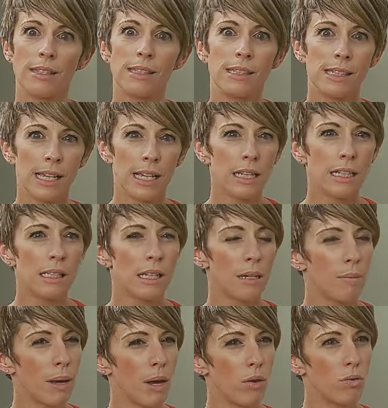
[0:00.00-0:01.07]
6 and
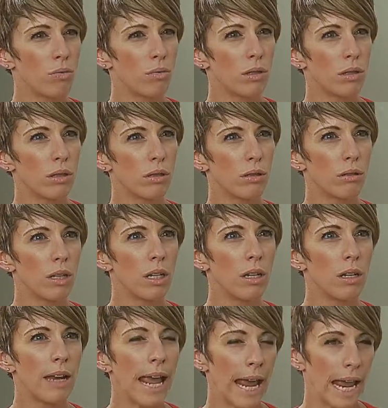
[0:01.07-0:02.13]
about
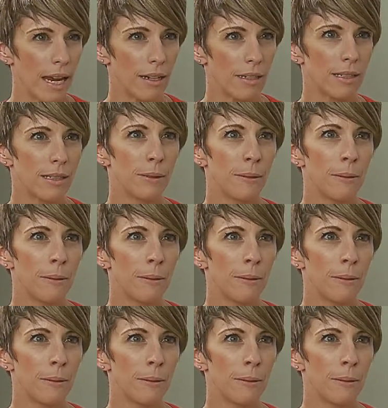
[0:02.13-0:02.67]
8.